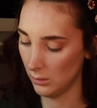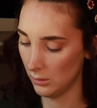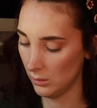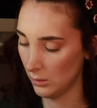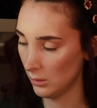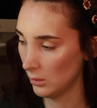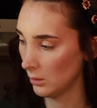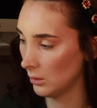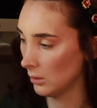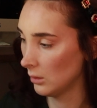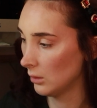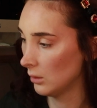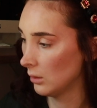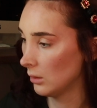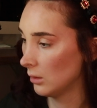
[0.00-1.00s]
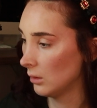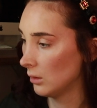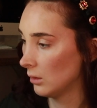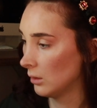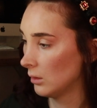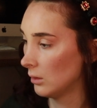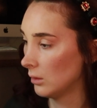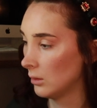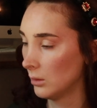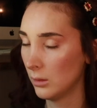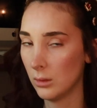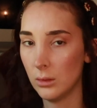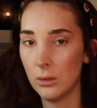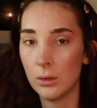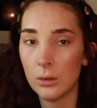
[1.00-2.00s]
Snake, which may reach gigantic
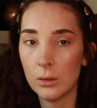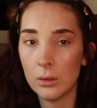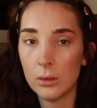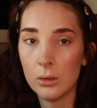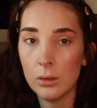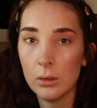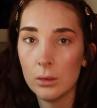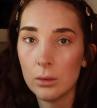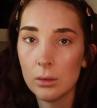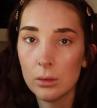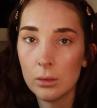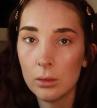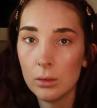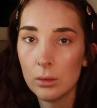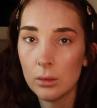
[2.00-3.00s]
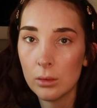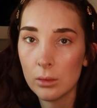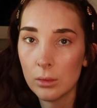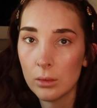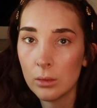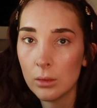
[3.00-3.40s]
size and live many hundreds of years.